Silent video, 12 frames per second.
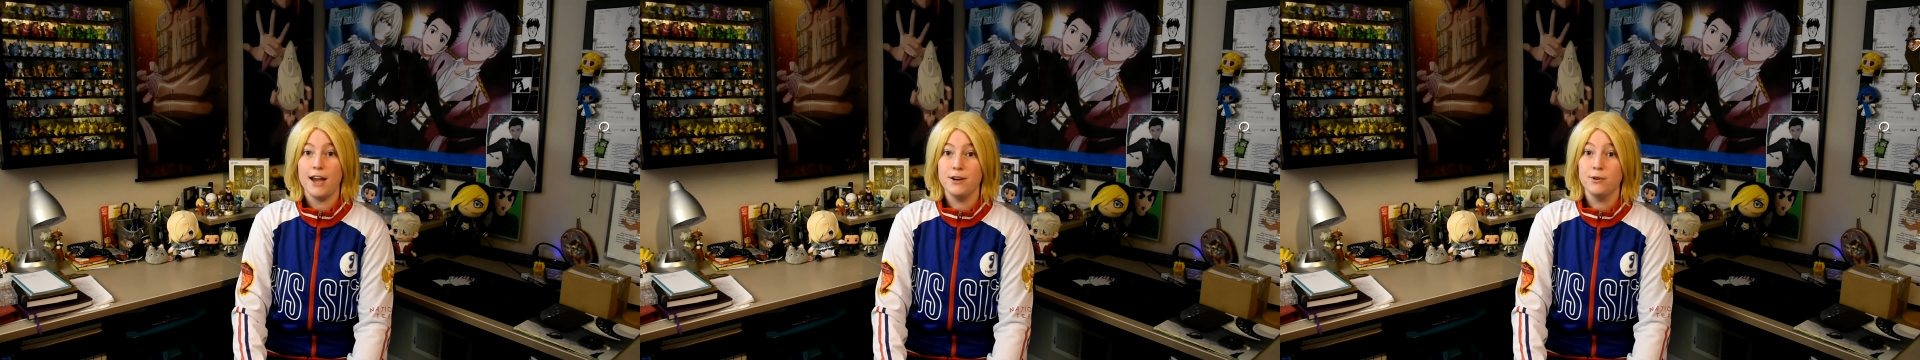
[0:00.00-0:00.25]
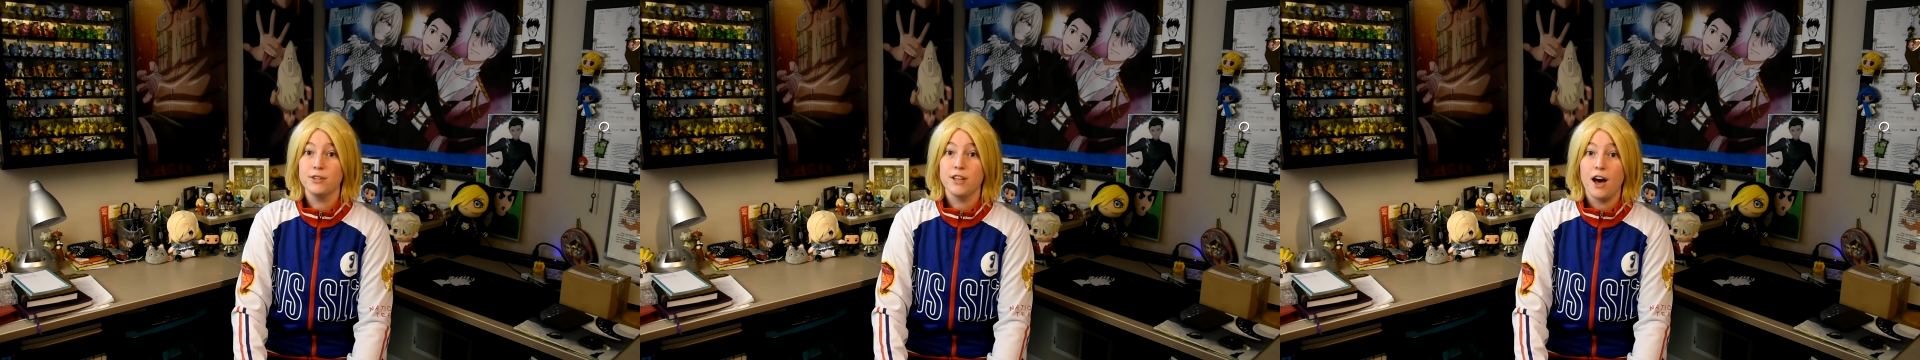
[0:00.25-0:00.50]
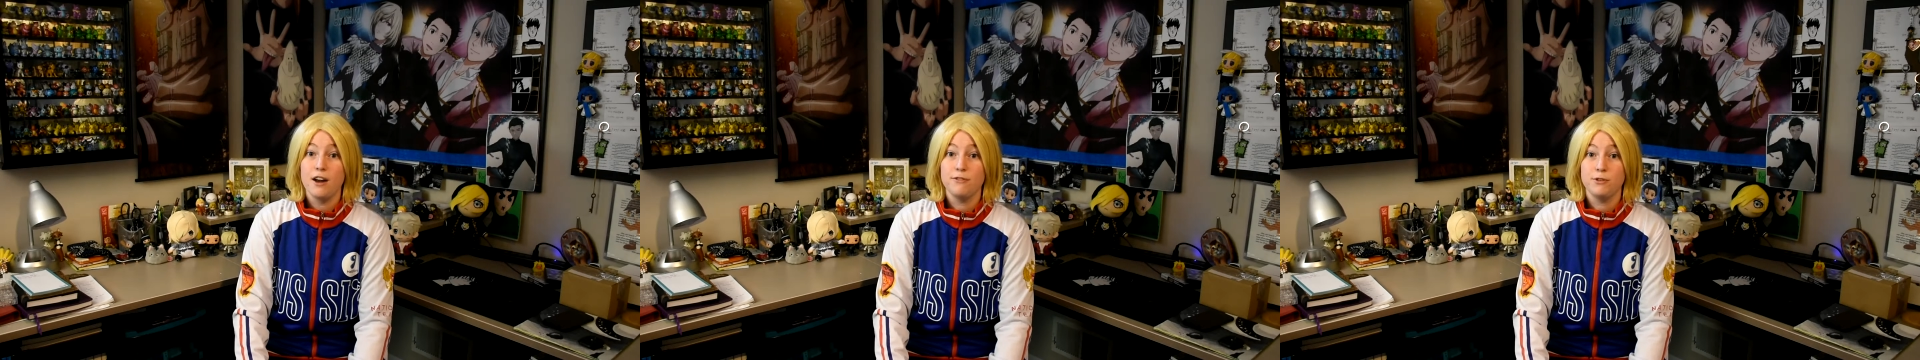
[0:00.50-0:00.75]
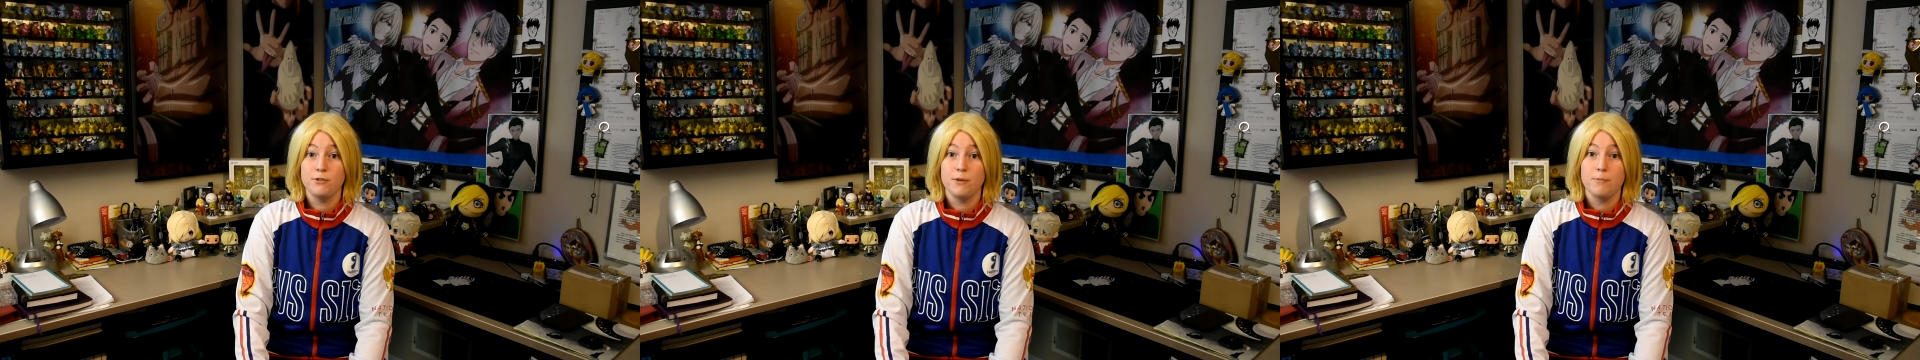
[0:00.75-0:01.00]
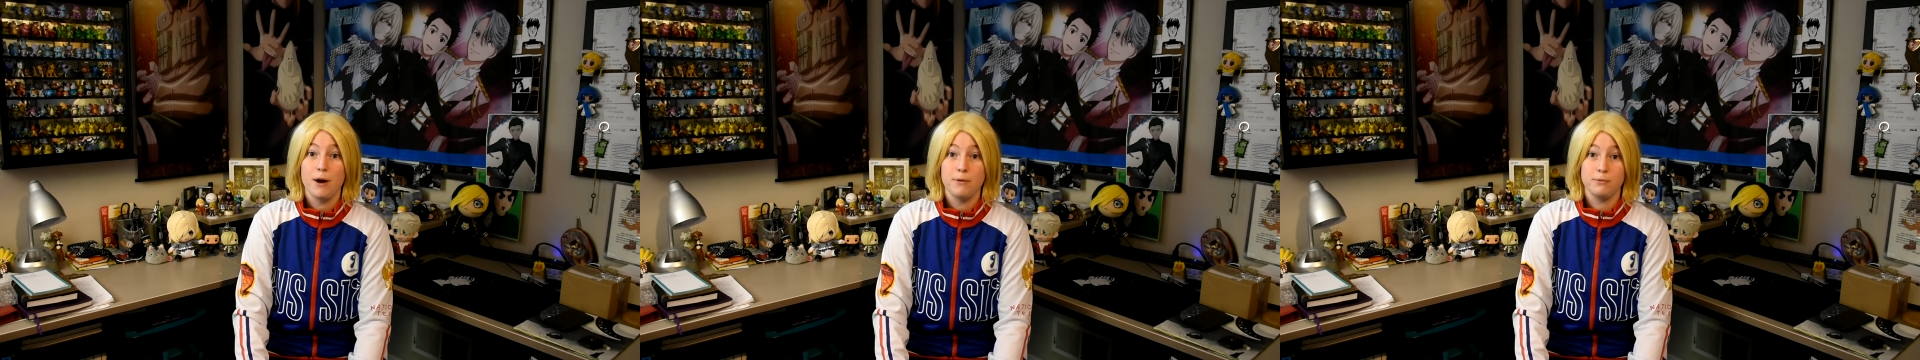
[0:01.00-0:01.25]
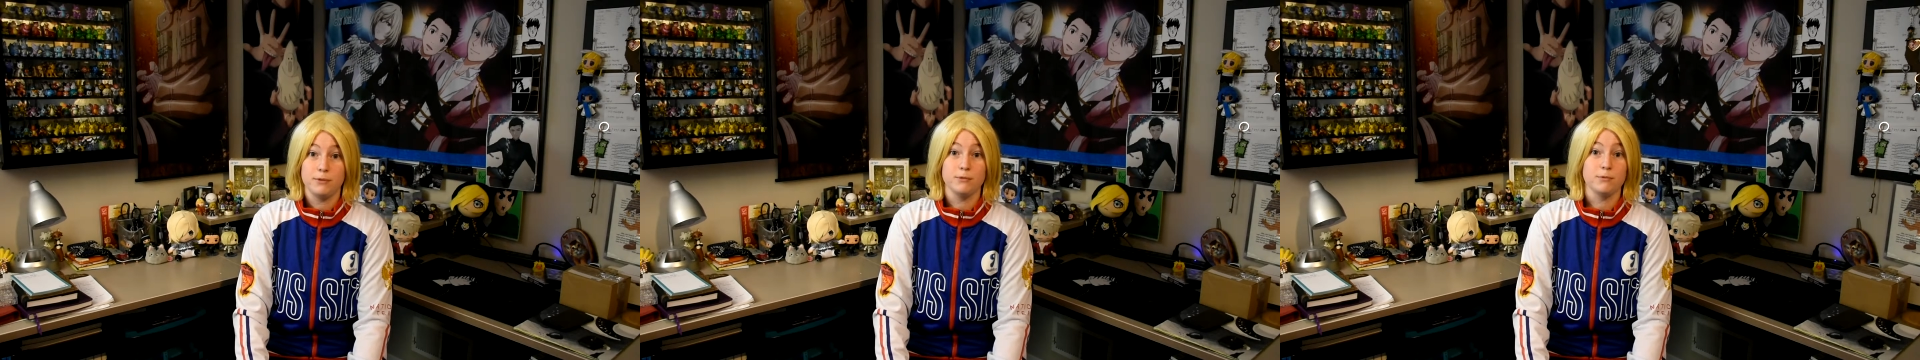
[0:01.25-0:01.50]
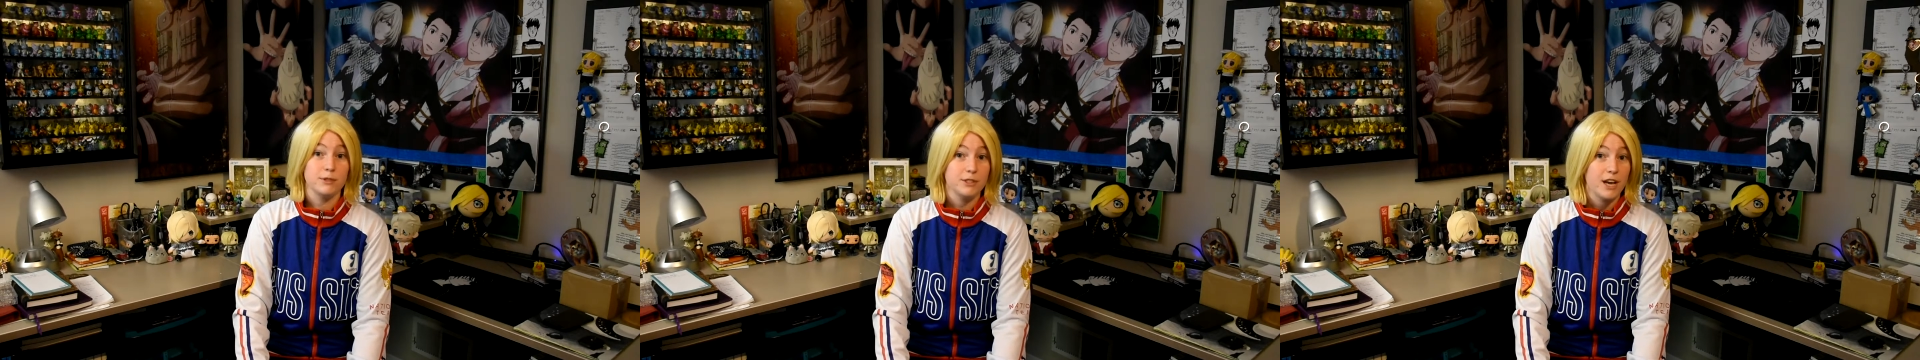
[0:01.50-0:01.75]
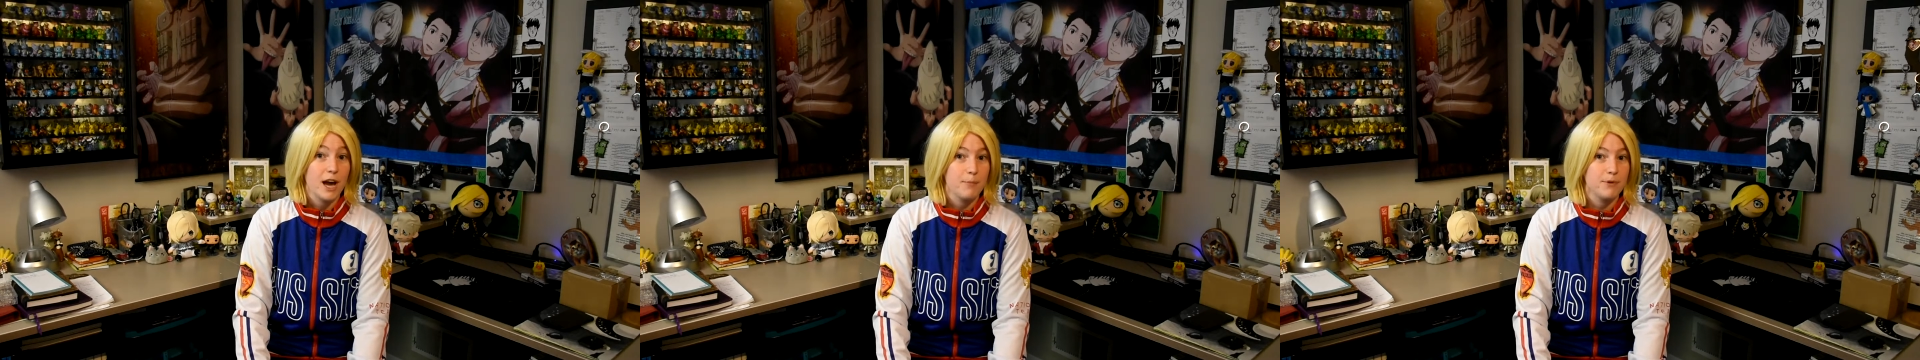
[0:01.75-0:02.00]
I know a lot of you are probably
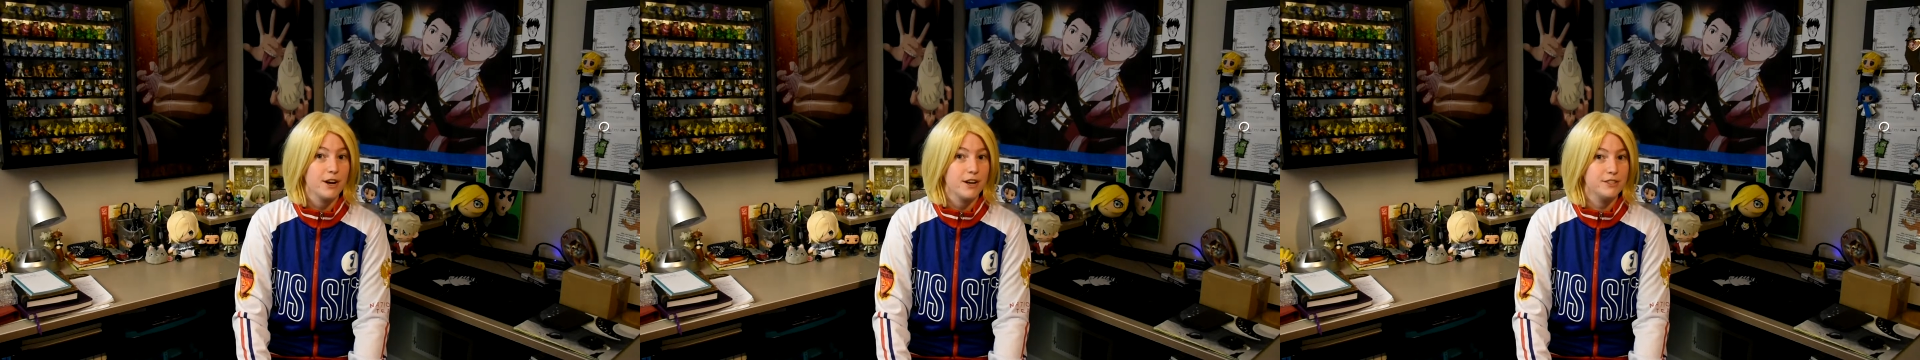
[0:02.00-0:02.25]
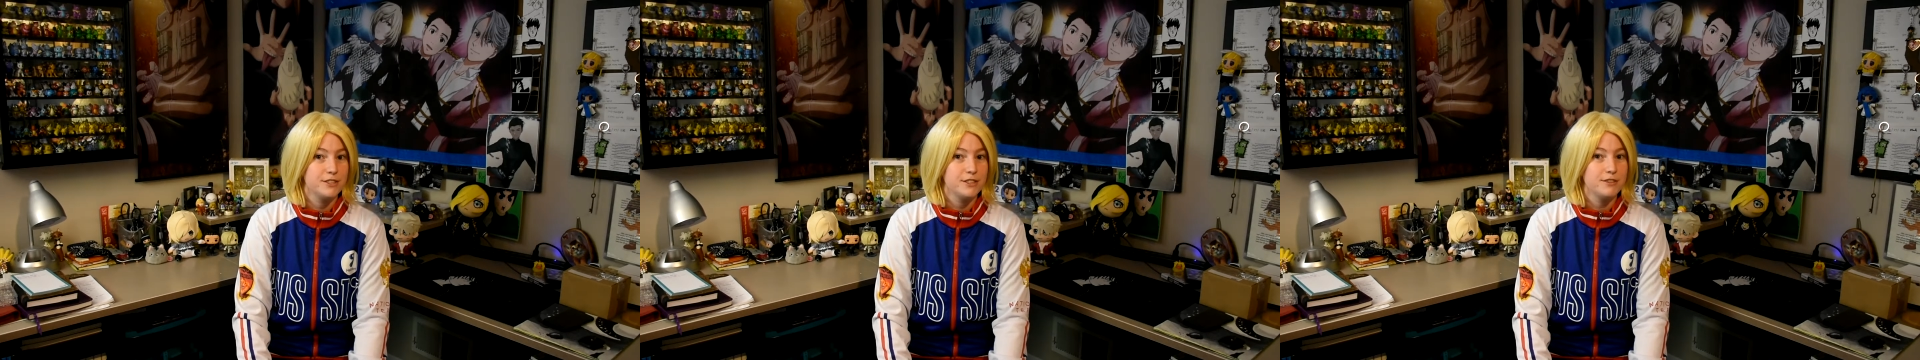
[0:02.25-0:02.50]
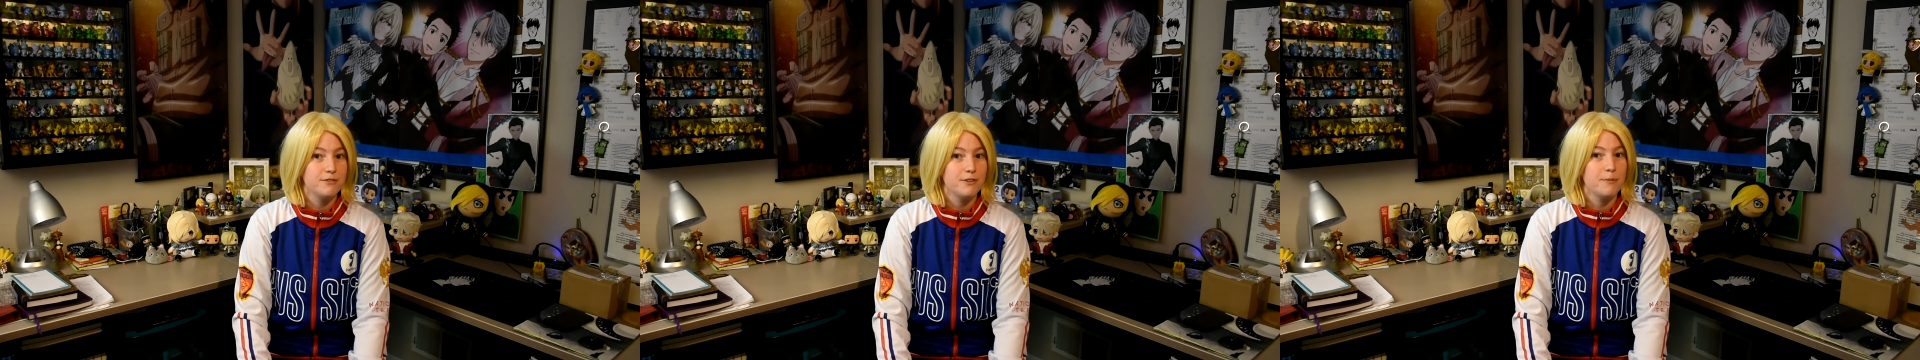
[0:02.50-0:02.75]
really apprehensive